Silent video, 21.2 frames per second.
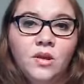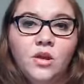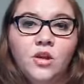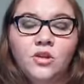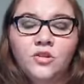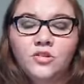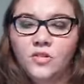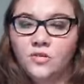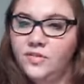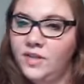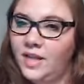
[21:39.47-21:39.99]

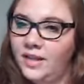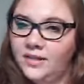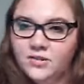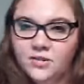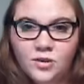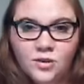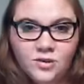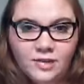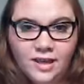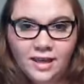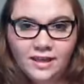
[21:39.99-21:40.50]
So test
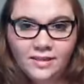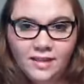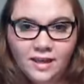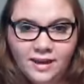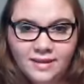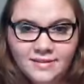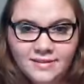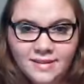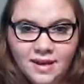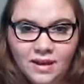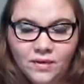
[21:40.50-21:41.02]
those
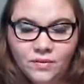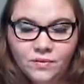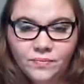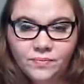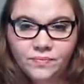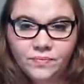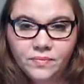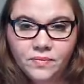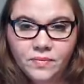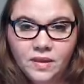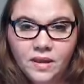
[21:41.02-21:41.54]
headlines out.
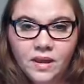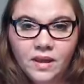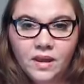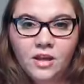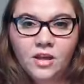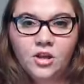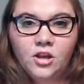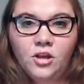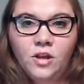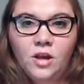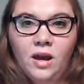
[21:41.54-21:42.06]

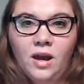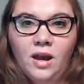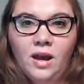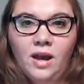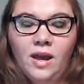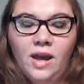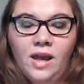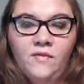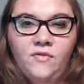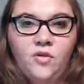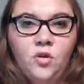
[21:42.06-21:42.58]

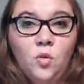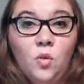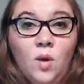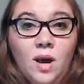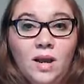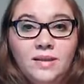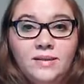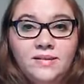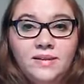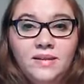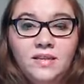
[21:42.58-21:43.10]
If you
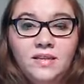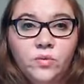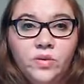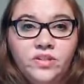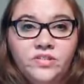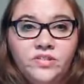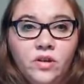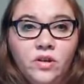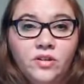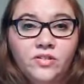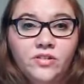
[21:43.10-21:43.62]
want to see the
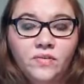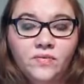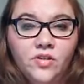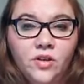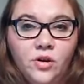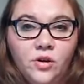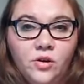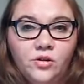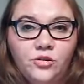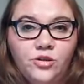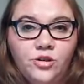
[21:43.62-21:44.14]
results of
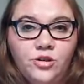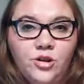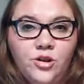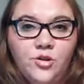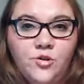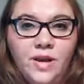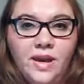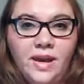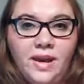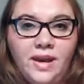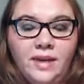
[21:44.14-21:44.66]
those, you
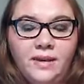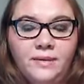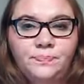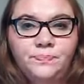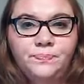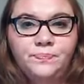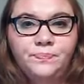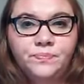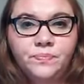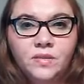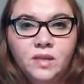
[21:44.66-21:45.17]
can,
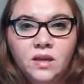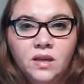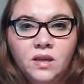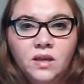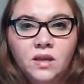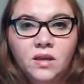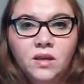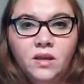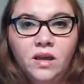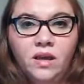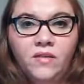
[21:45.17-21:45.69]

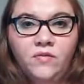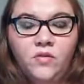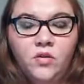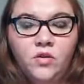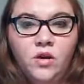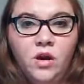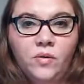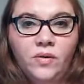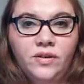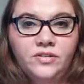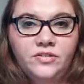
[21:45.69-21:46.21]
if you
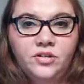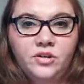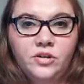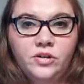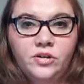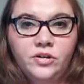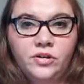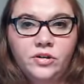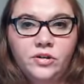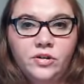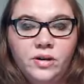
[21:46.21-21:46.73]
go into
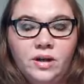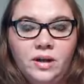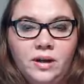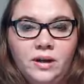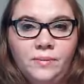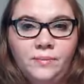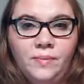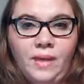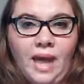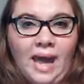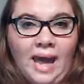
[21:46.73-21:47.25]

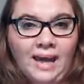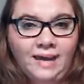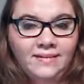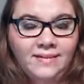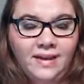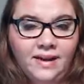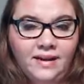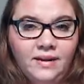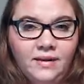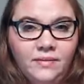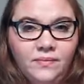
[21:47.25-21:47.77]
your ad
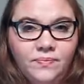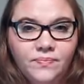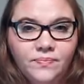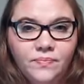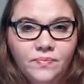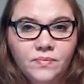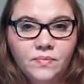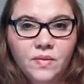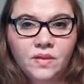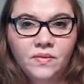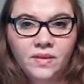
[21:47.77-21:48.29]
data,
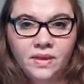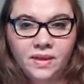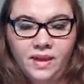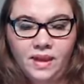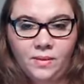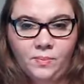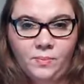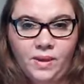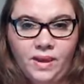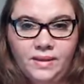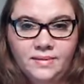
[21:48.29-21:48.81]
the
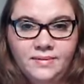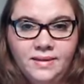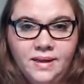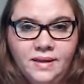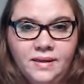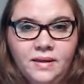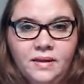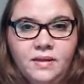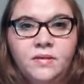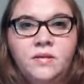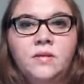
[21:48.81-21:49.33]
campaign
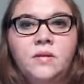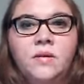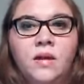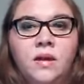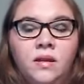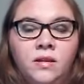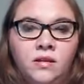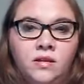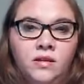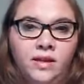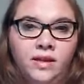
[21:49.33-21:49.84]
data,
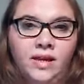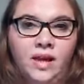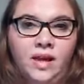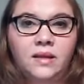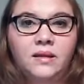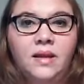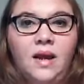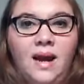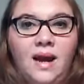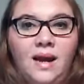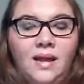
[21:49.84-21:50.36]
and click on
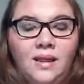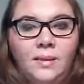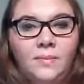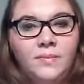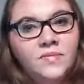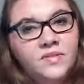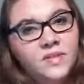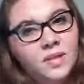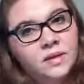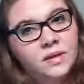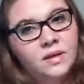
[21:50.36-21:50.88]

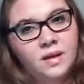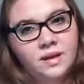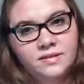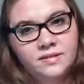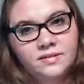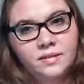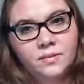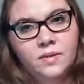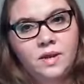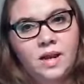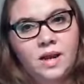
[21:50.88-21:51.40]
columns and
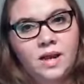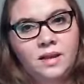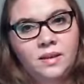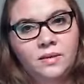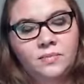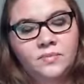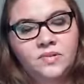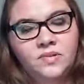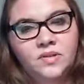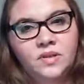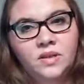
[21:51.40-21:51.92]
custom
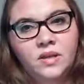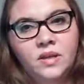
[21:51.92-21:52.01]
columns,